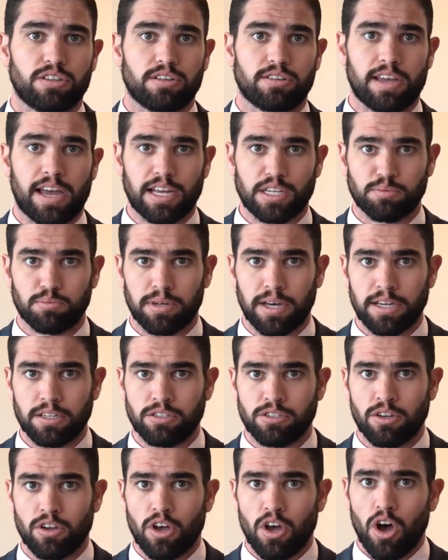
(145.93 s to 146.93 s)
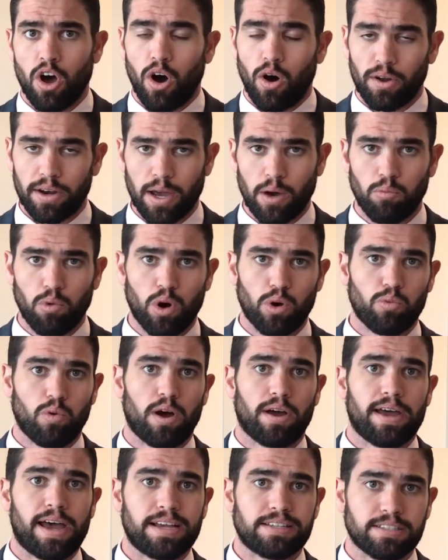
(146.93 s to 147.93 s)
that takes place on our
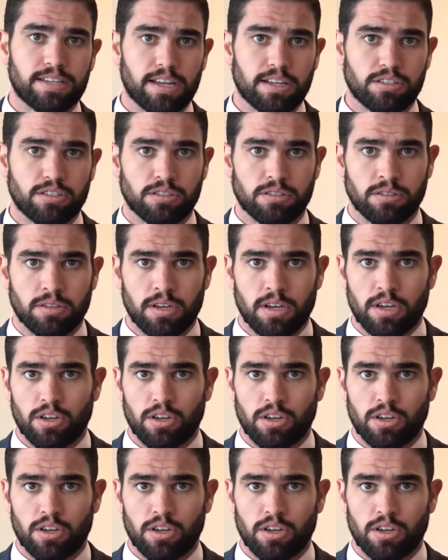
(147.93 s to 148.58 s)
worldwide assets.